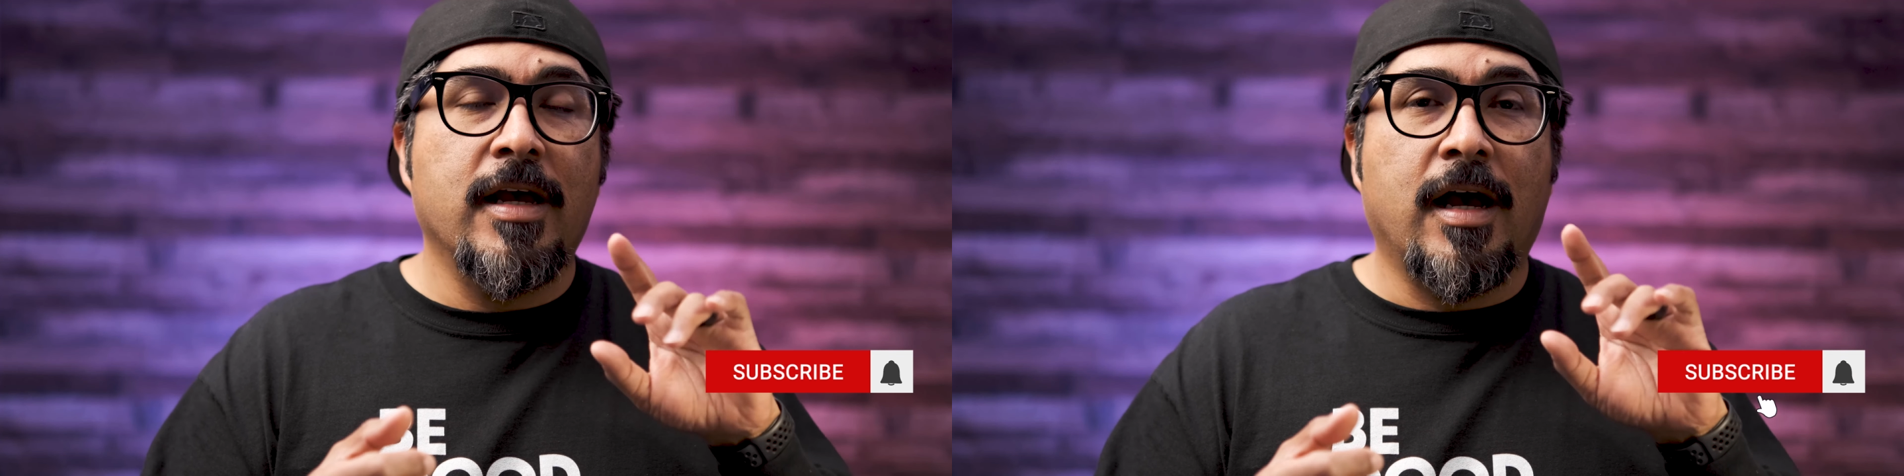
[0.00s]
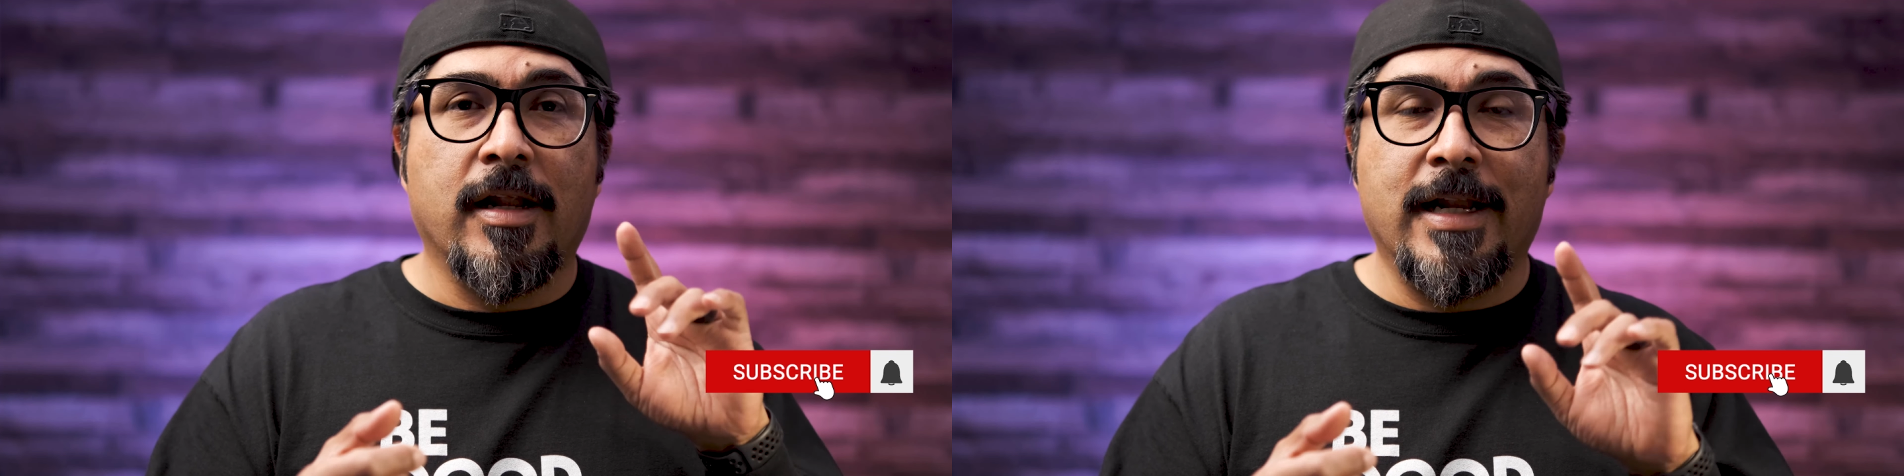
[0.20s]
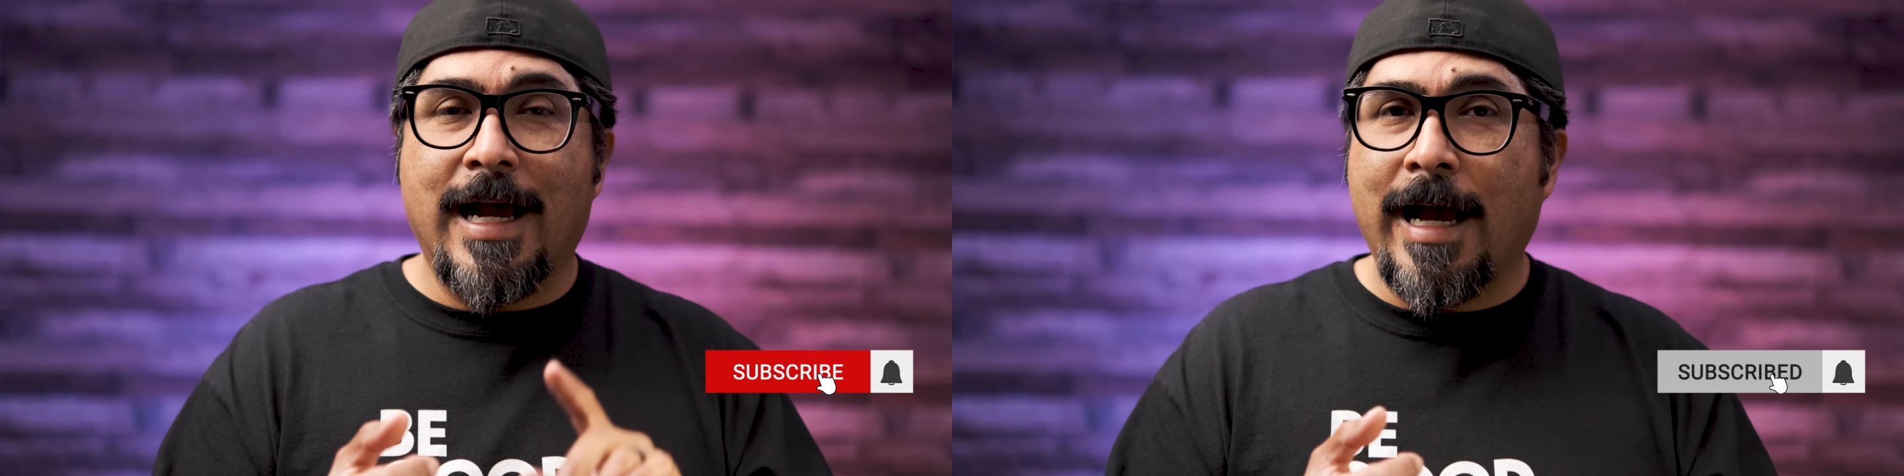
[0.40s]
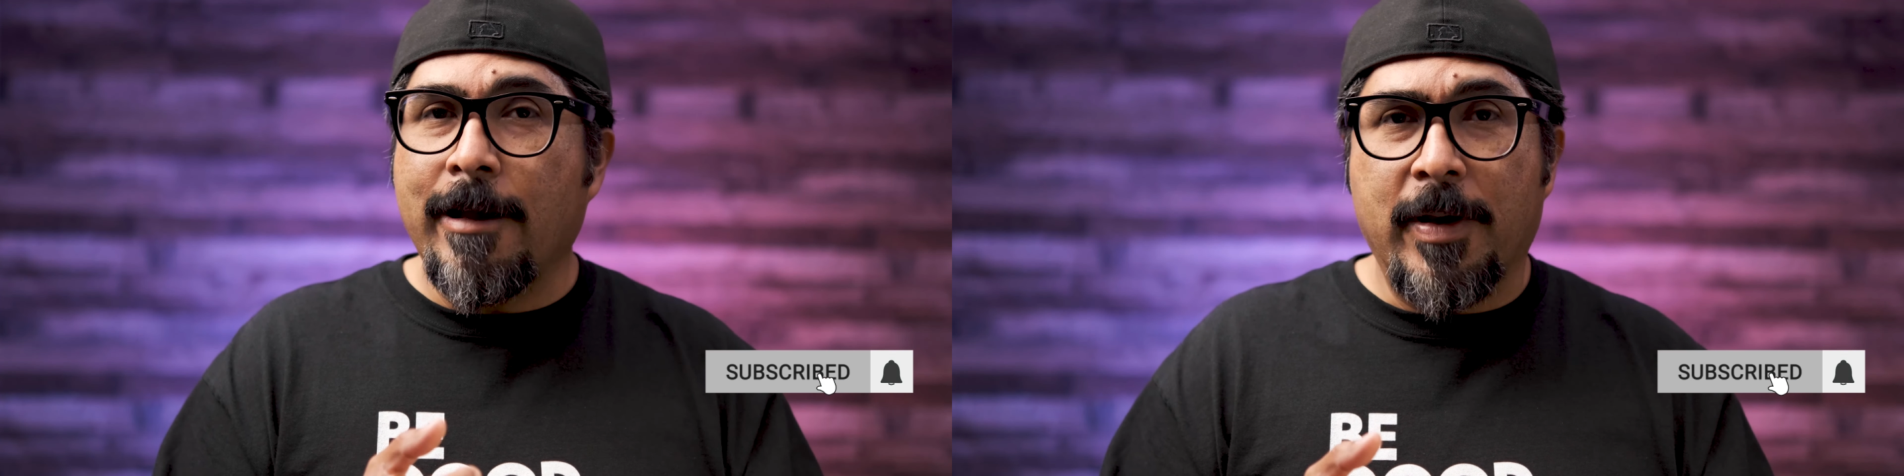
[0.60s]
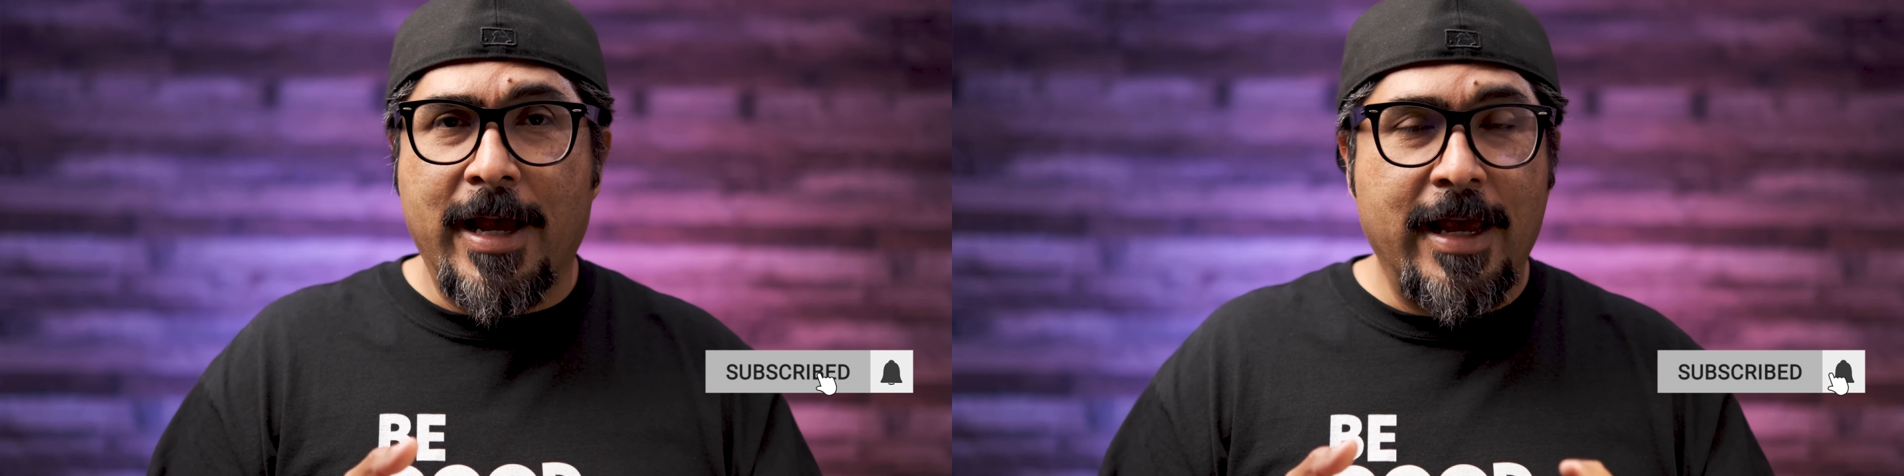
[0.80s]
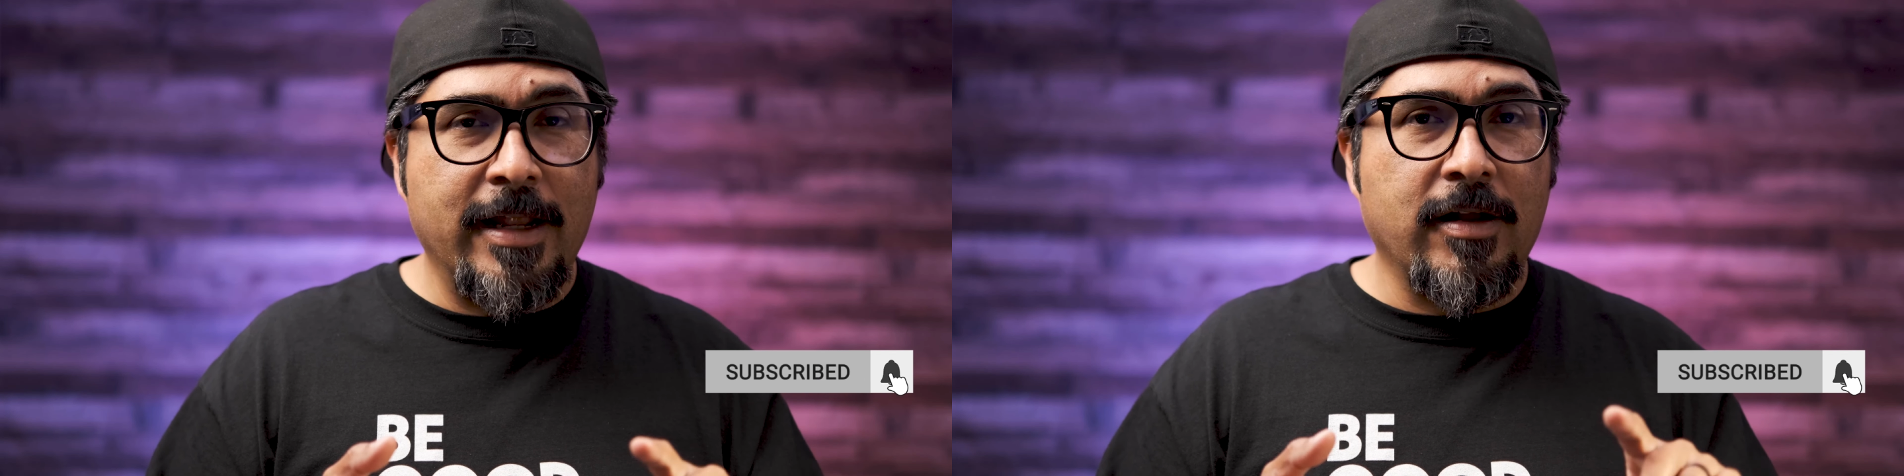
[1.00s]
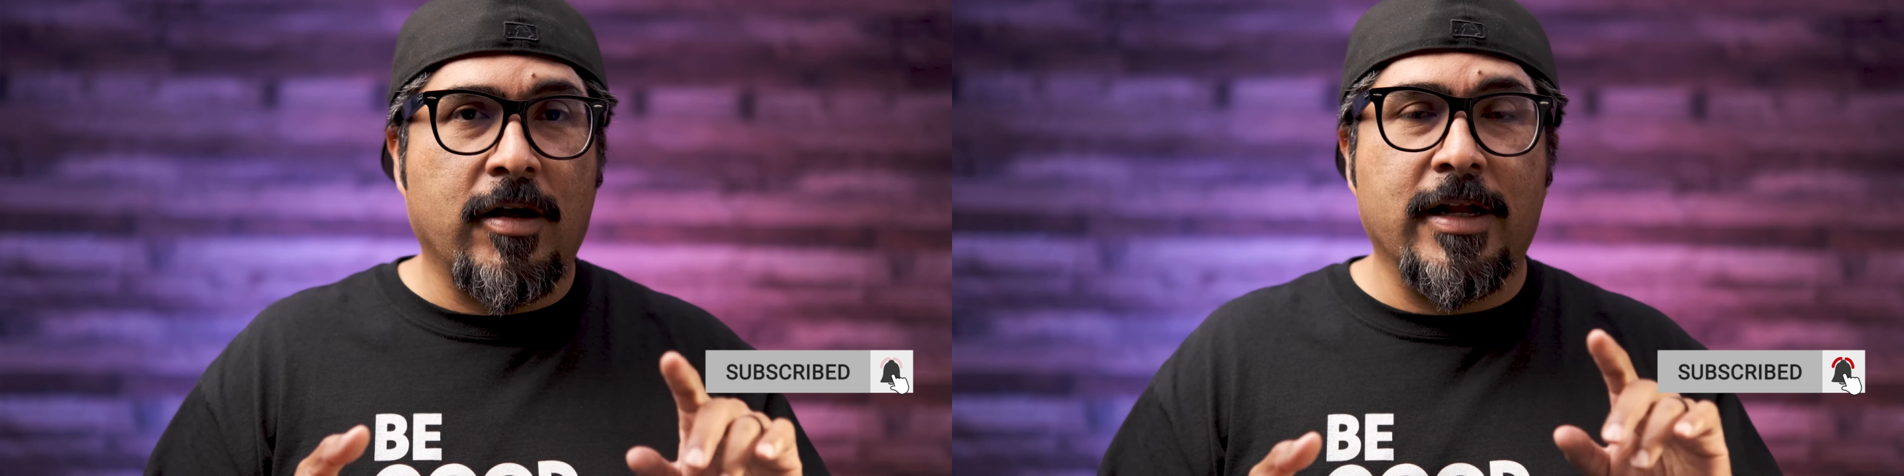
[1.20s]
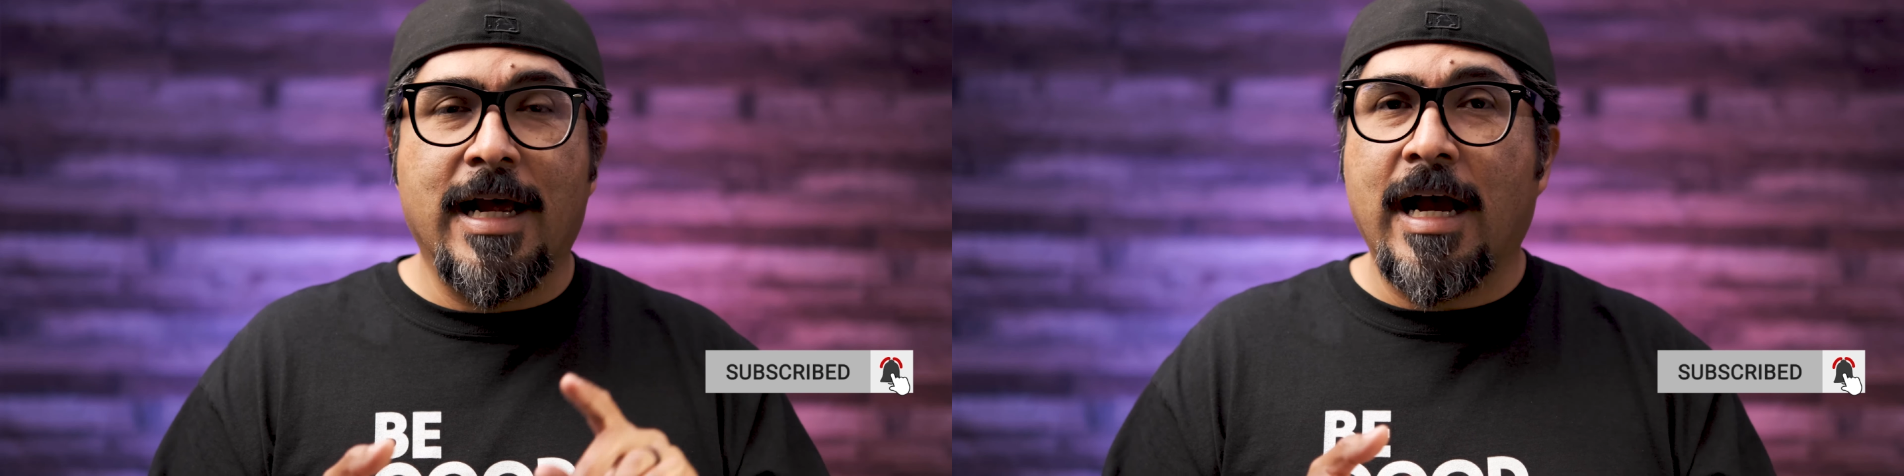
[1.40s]
on an iPad,
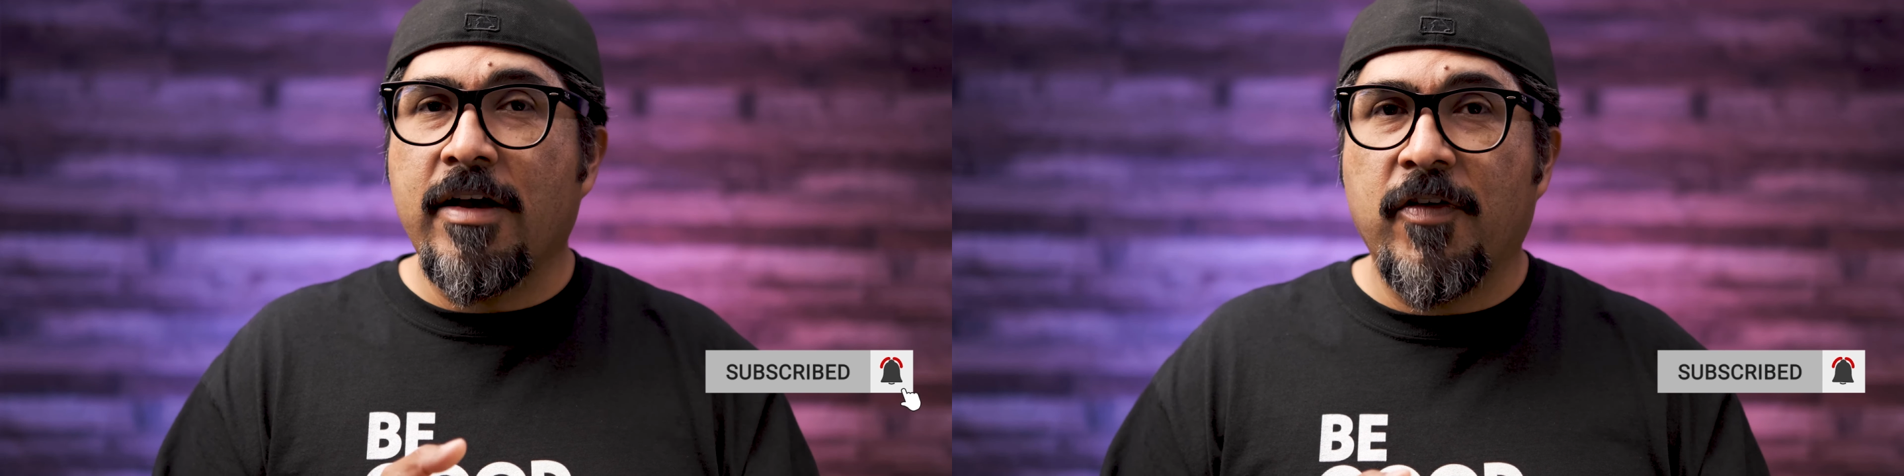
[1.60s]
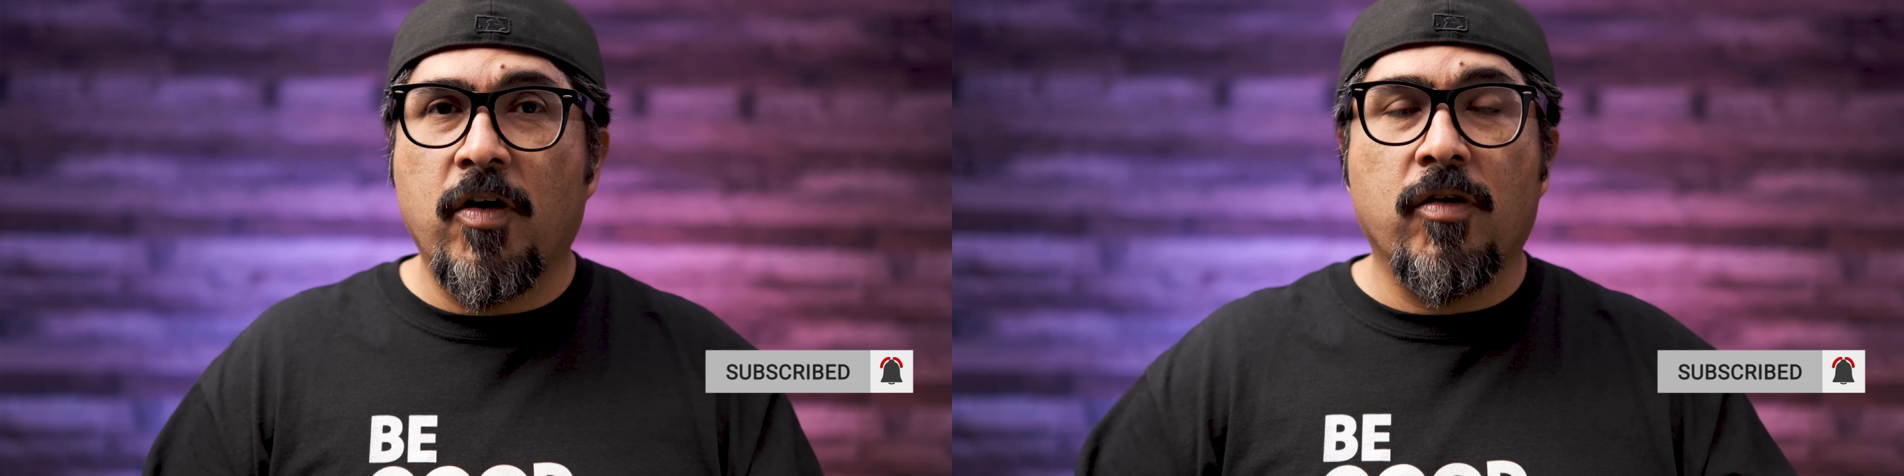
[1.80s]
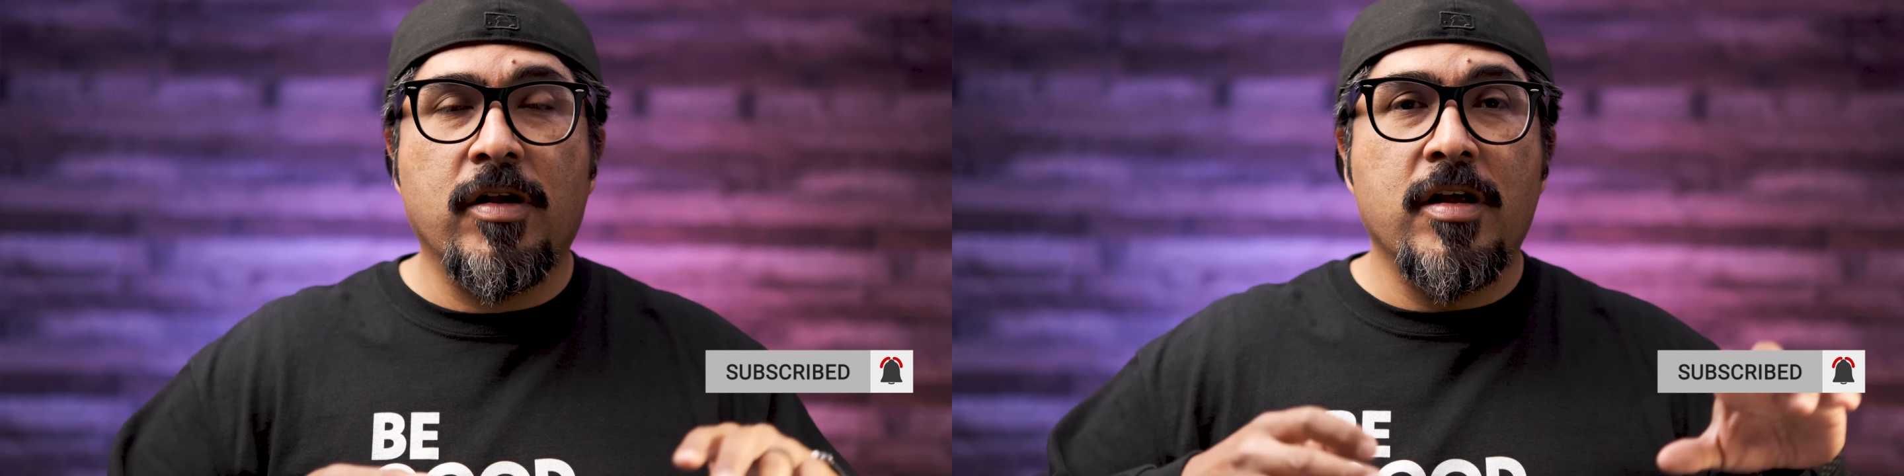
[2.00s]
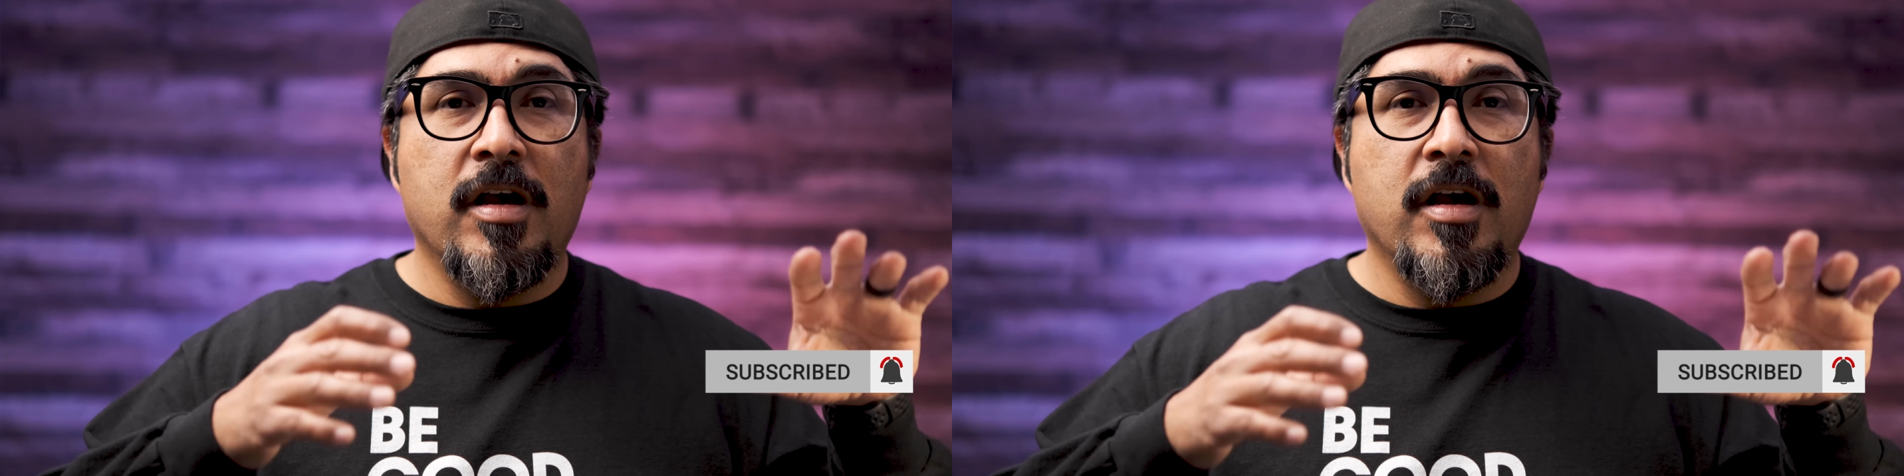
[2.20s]
on an iPhone,